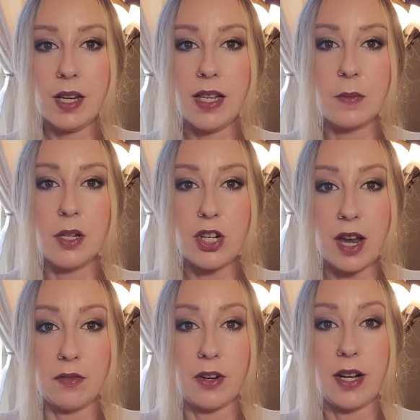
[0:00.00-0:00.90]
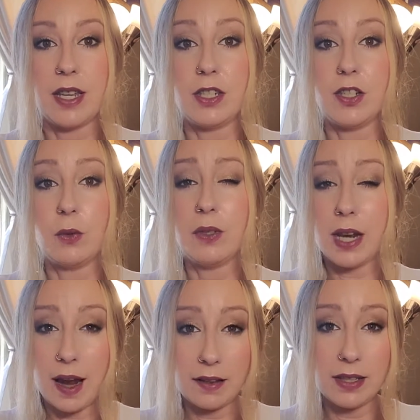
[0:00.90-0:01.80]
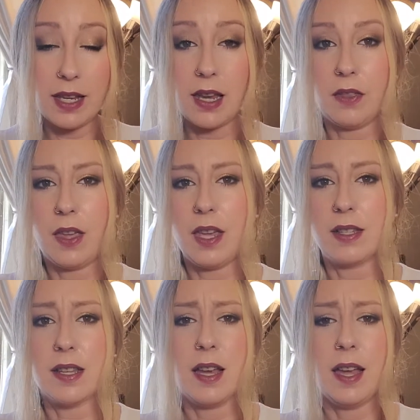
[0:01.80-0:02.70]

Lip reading: as much effort into tallying things